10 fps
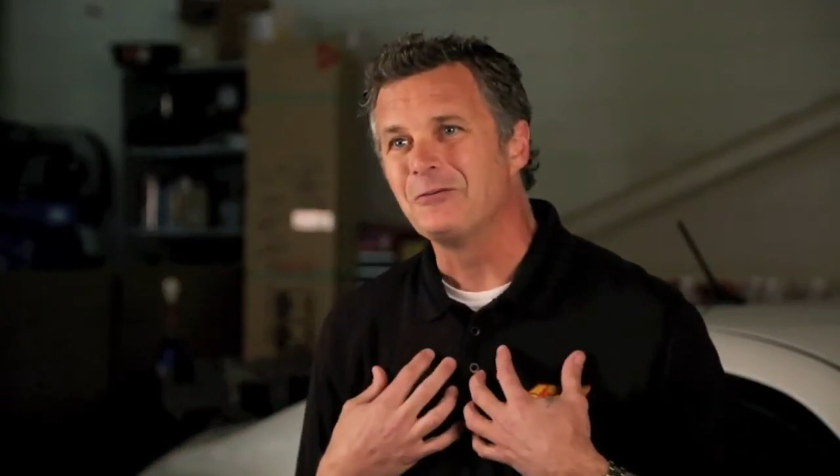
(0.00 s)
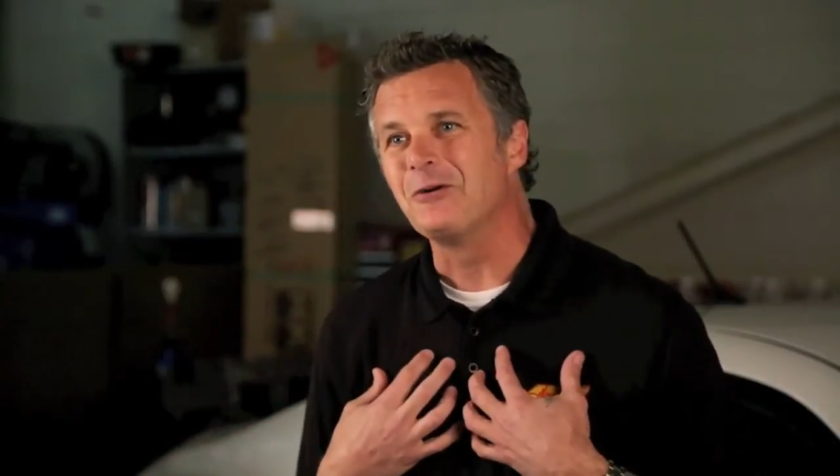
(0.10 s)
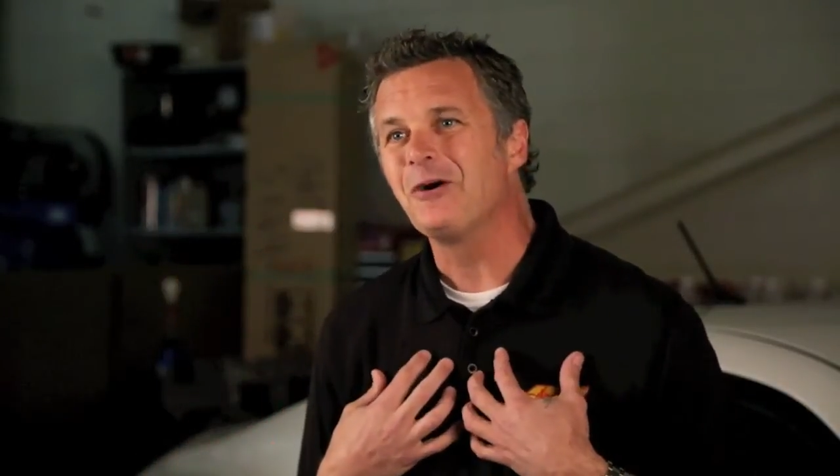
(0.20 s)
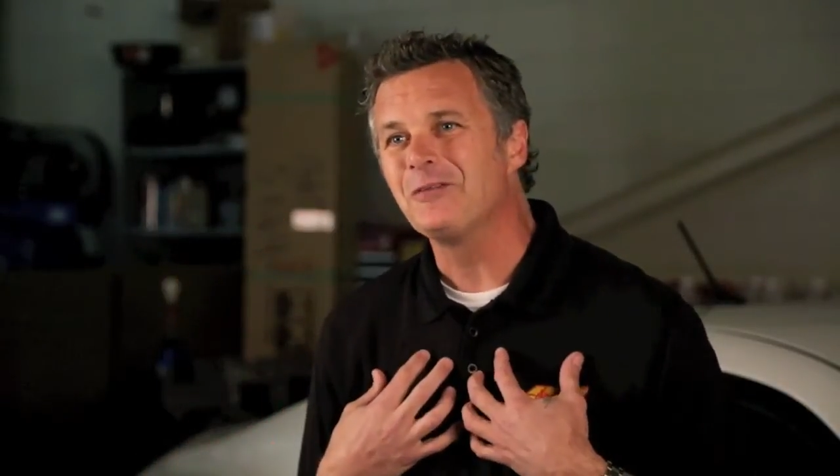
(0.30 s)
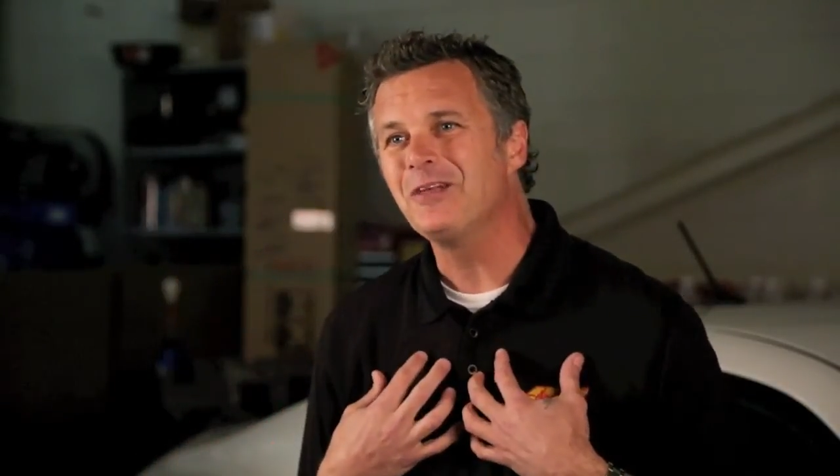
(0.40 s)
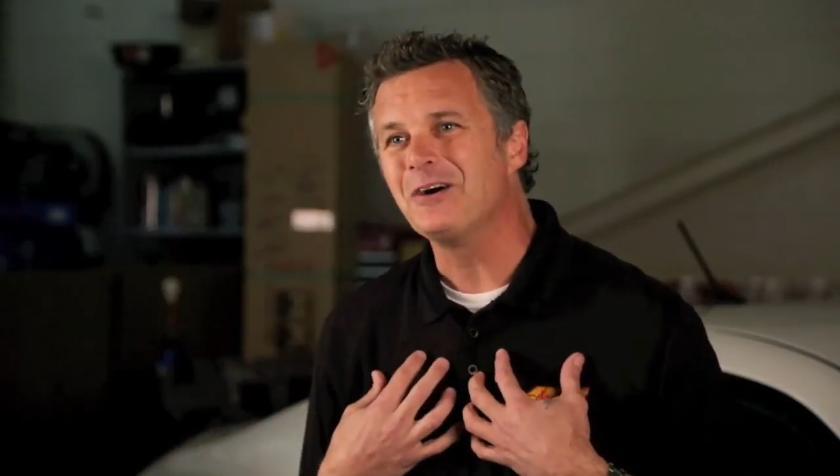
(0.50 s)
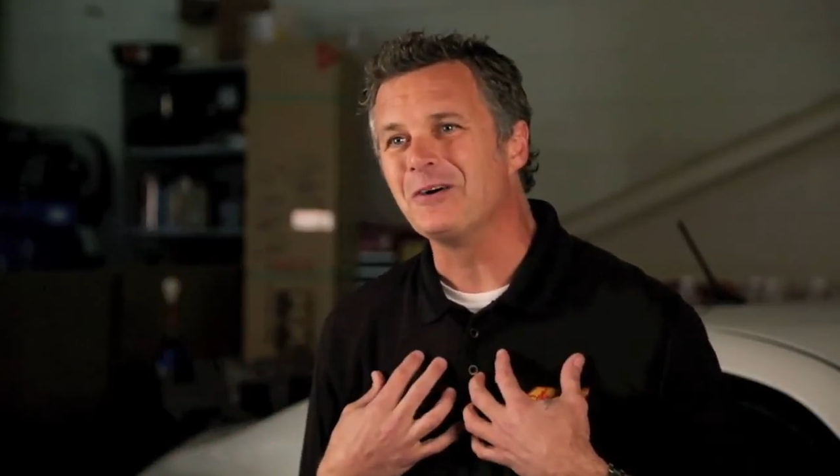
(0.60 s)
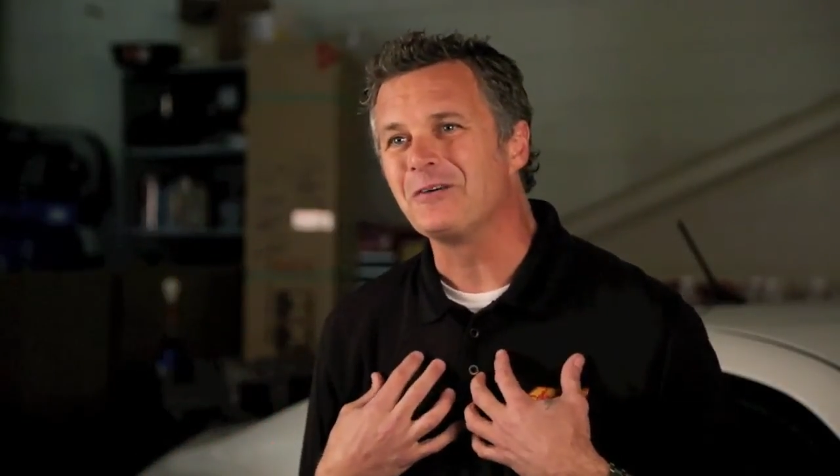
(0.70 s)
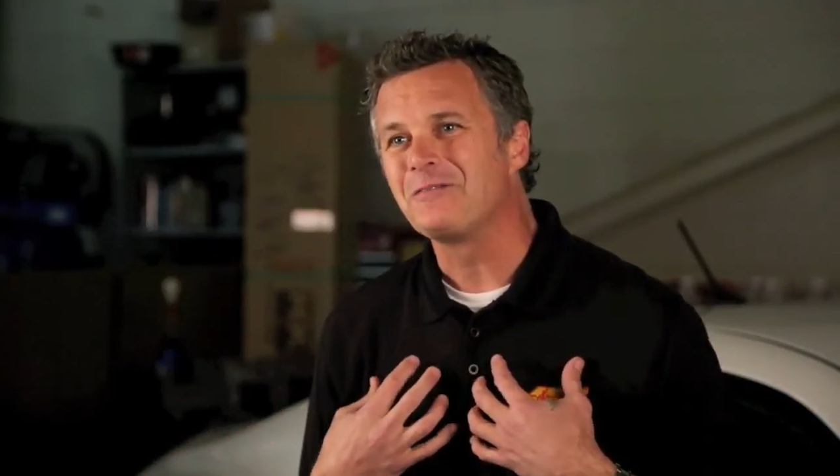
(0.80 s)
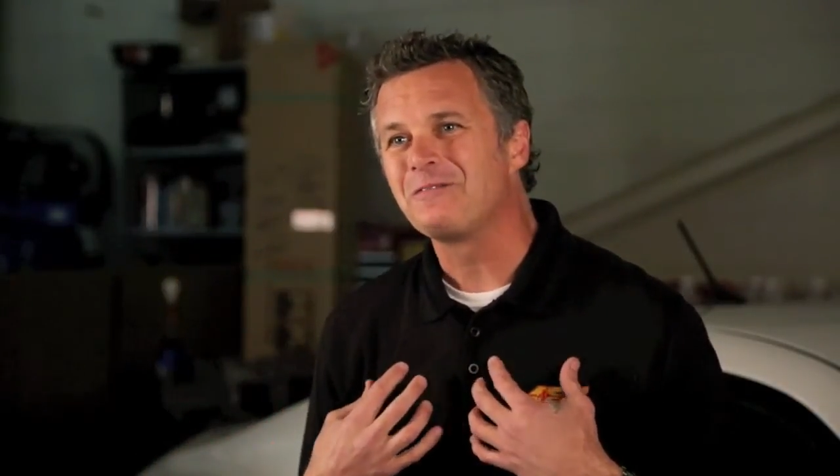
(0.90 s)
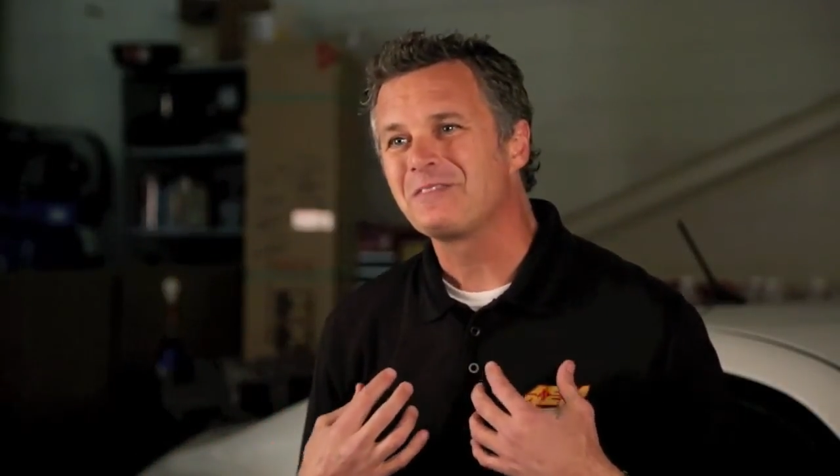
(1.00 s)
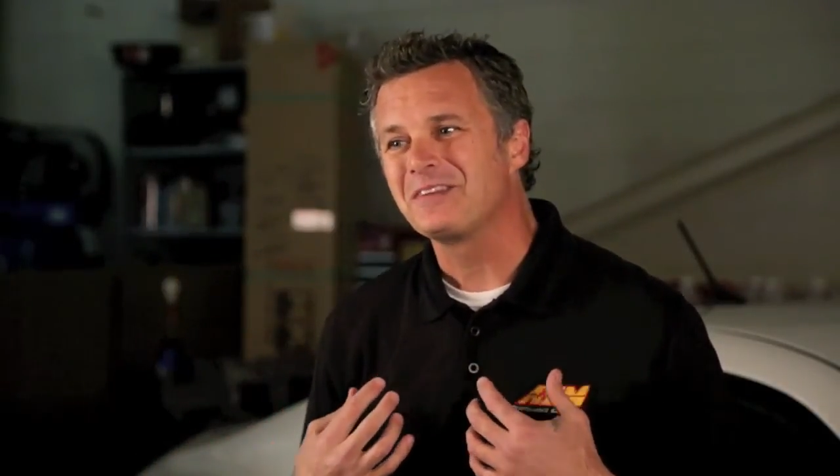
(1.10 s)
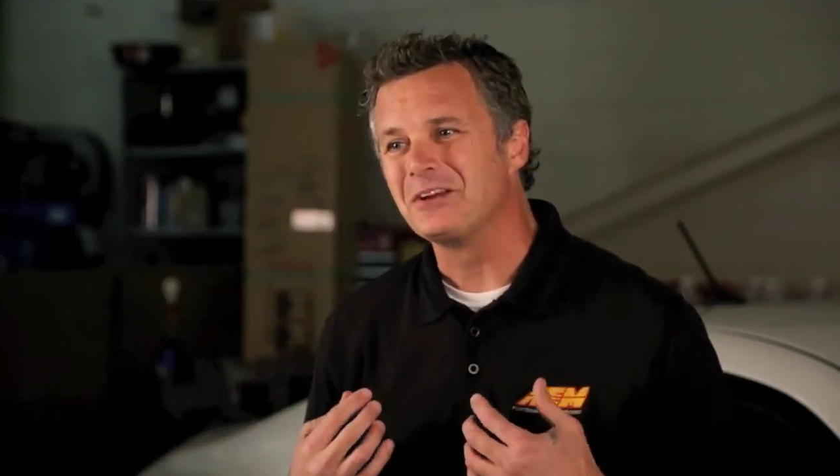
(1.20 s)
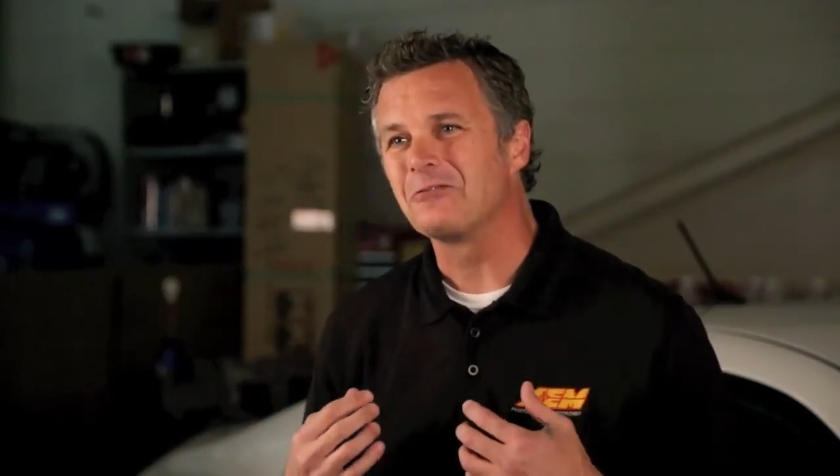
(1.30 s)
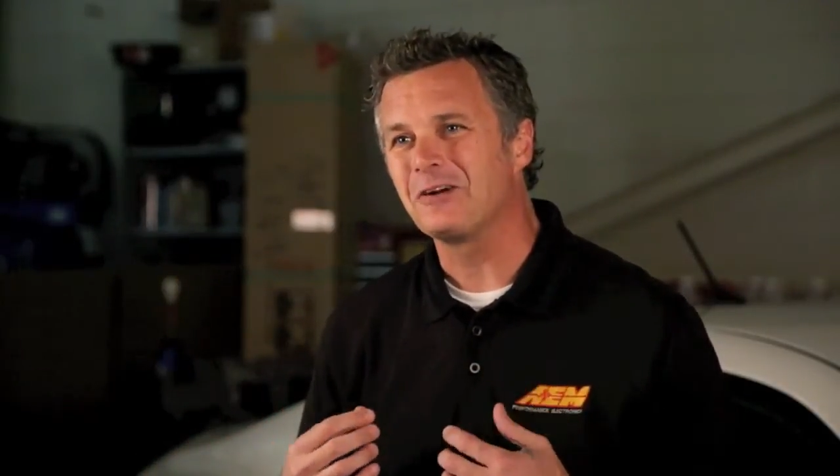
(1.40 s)
we all know
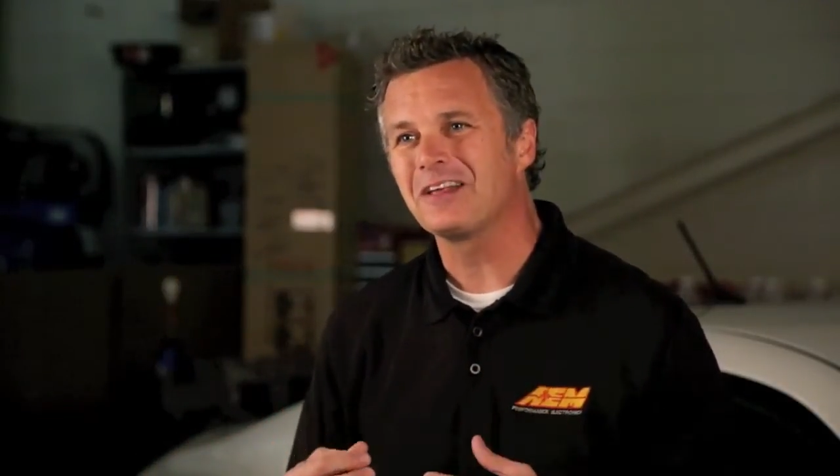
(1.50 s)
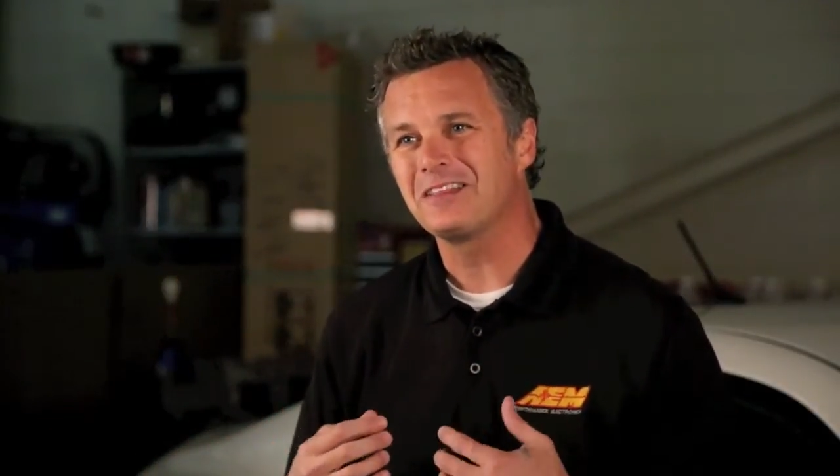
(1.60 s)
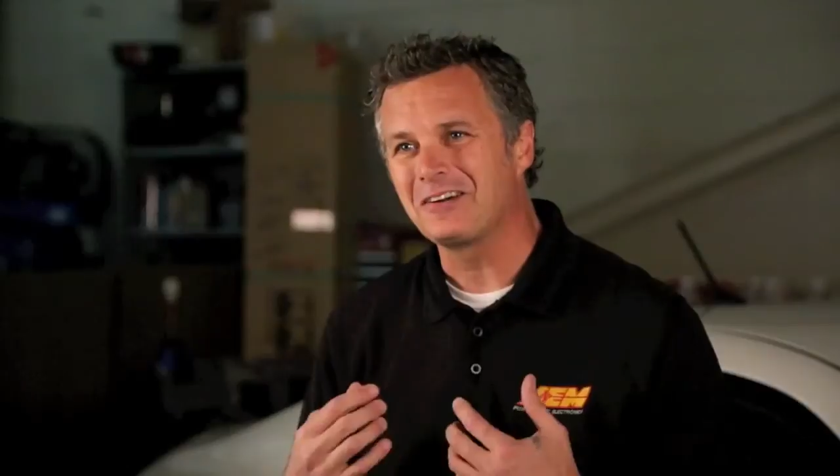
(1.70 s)
you're running